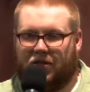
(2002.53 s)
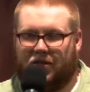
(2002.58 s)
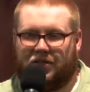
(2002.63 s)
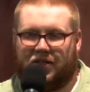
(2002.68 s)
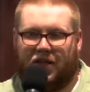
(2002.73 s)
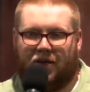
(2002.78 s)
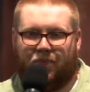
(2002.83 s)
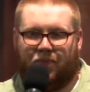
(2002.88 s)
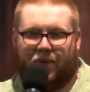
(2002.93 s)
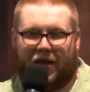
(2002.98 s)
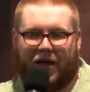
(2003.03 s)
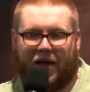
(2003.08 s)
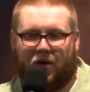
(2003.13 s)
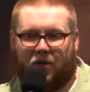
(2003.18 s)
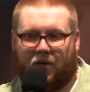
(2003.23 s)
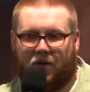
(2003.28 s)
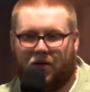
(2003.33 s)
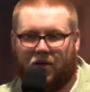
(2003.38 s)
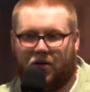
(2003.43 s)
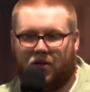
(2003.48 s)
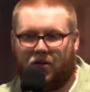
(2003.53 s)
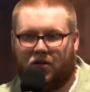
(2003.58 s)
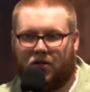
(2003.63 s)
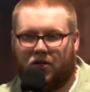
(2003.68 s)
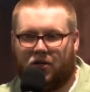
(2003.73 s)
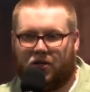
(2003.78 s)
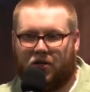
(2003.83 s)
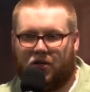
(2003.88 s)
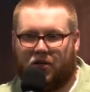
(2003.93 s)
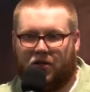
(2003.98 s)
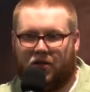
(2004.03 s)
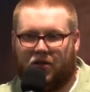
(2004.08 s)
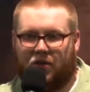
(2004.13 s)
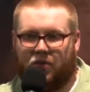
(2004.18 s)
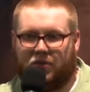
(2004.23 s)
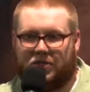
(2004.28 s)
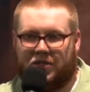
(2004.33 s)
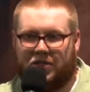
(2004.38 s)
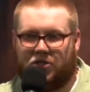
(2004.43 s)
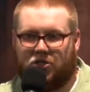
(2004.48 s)
the same power
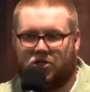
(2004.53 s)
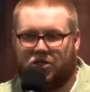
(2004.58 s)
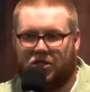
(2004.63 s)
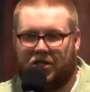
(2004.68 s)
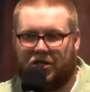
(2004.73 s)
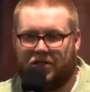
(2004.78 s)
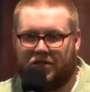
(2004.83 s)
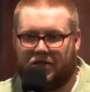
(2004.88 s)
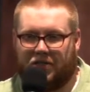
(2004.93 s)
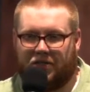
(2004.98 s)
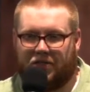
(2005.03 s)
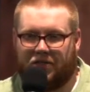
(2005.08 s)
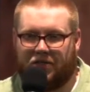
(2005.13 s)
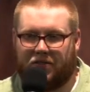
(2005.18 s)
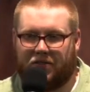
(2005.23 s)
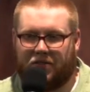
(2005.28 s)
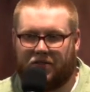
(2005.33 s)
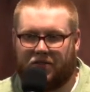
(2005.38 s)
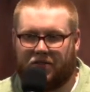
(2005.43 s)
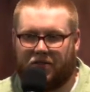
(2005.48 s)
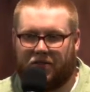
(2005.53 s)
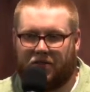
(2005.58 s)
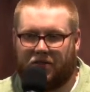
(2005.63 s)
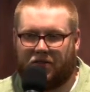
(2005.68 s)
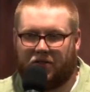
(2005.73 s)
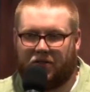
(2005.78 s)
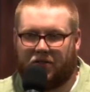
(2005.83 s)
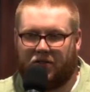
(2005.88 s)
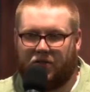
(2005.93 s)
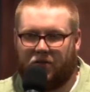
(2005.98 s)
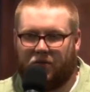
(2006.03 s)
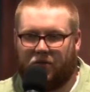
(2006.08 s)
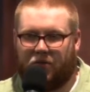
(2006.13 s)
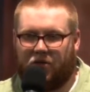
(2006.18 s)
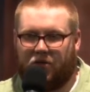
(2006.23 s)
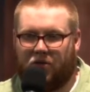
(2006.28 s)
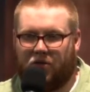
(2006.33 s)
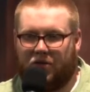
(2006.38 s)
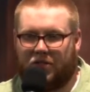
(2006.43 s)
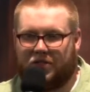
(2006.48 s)
that was in Jesus.
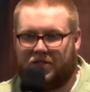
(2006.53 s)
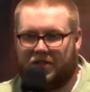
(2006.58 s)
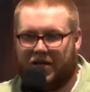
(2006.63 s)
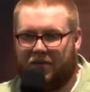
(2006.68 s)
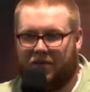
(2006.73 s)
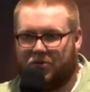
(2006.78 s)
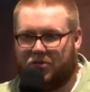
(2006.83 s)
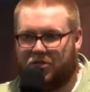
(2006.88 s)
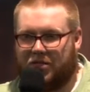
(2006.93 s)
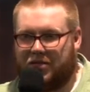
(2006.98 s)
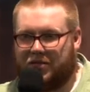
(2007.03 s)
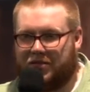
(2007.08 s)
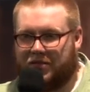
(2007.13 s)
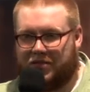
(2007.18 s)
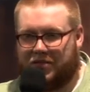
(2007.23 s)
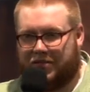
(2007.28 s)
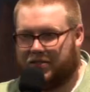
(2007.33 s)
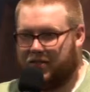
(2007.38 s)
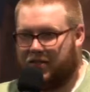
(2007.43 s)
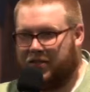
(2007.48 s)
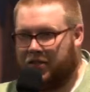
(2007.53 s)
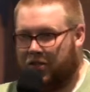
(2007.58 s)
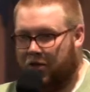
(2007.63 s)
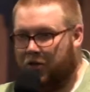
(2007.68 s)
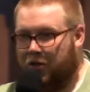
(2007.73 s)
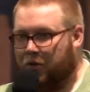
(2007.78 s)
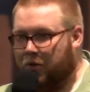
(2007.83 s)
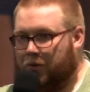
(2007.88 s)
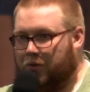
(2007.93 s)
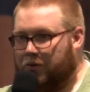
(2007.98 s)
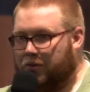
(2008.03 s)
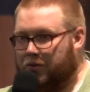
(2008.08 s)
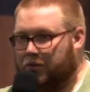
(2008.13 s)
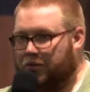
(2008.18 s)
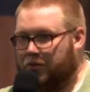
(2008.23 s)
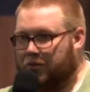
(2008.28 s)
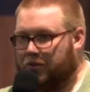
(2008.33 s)
When you accept Jesus, it's in you.